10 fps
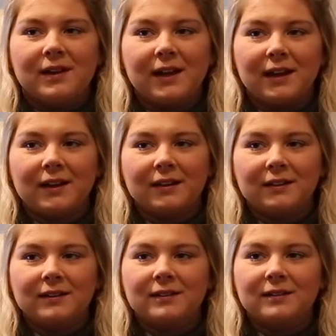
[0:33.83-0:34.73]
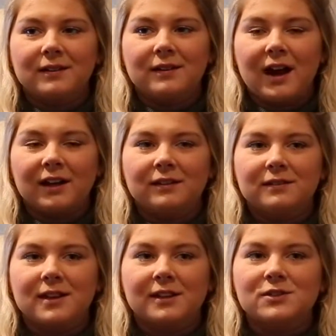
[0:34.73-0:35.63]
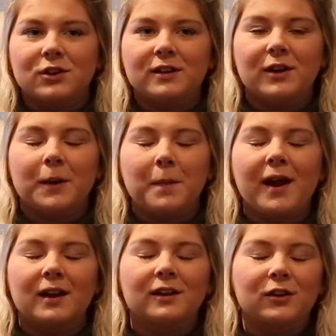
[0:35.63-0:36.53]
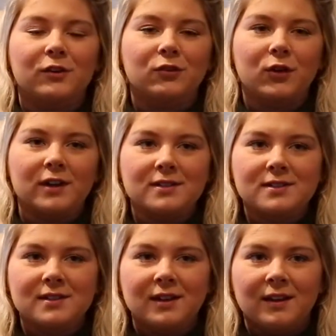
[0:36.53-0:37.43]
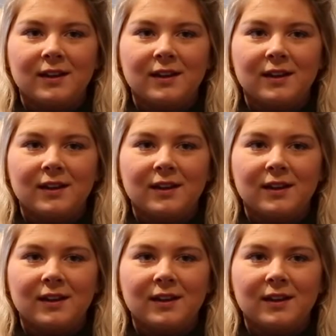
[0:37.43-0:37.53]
and I like started hearing panic in her voice